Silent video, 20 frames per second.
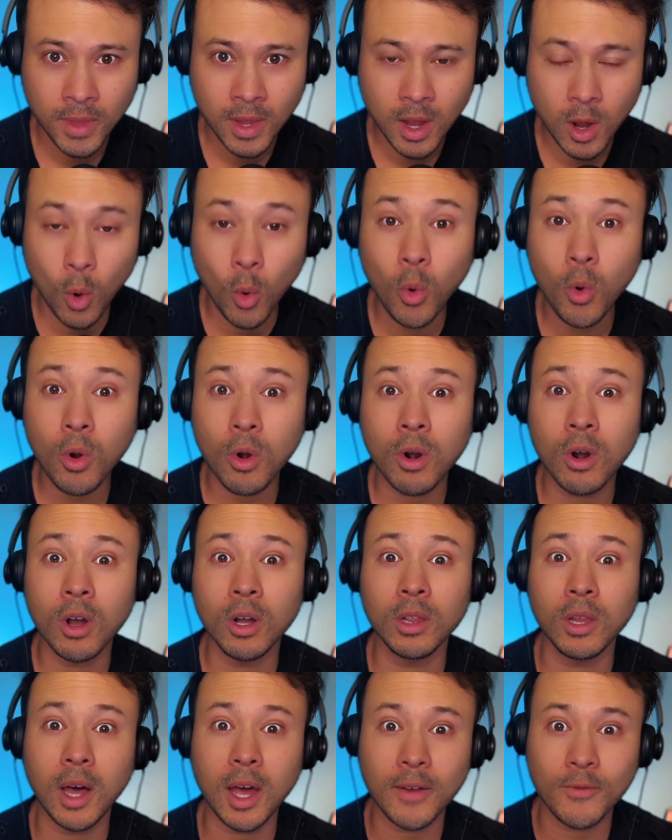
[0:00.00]
or a
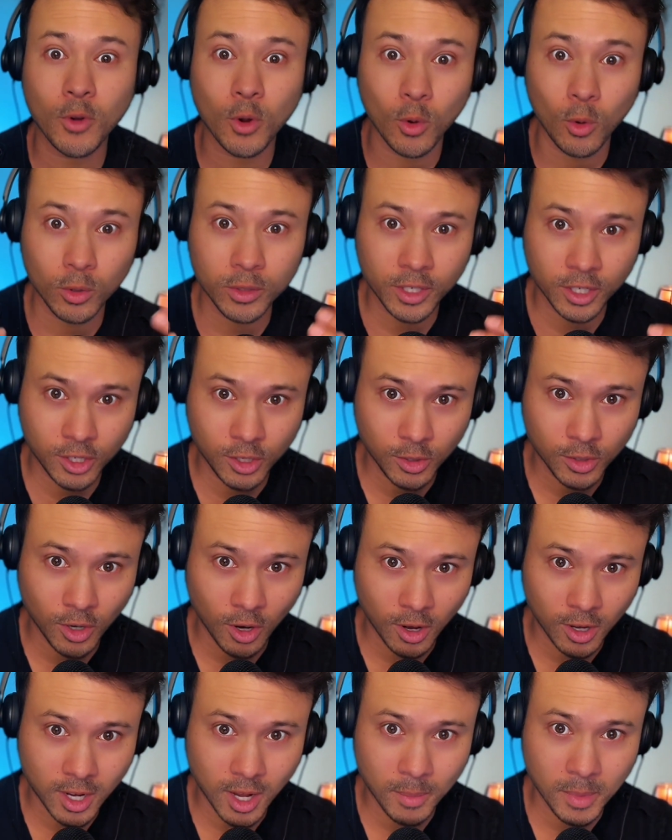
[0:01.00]
lot of your old issues
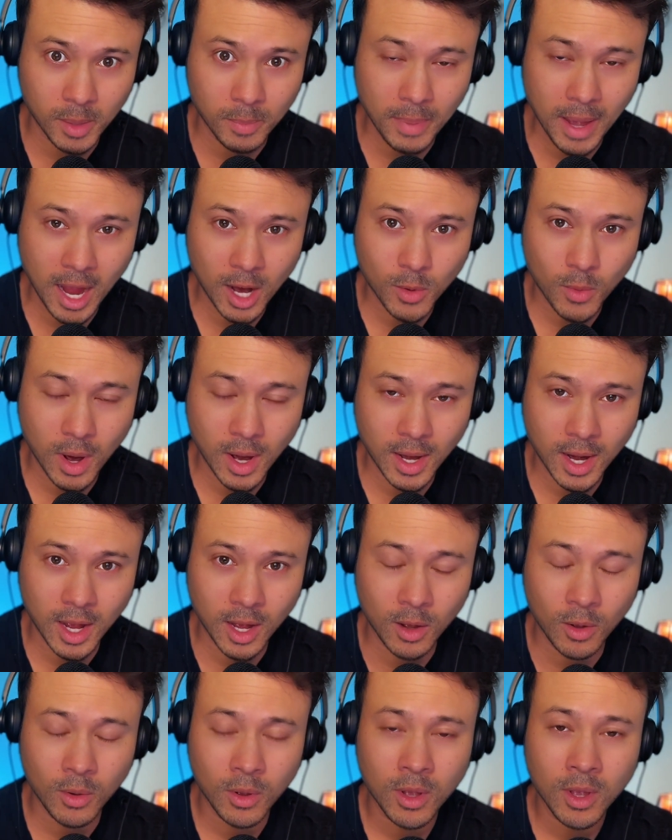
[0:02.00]
are coming back right
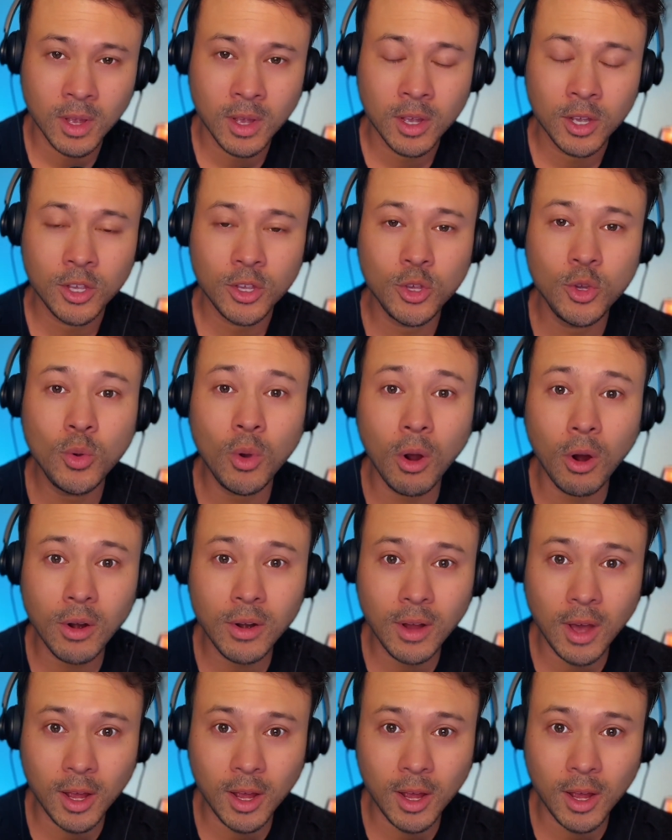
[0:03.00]
now, you are not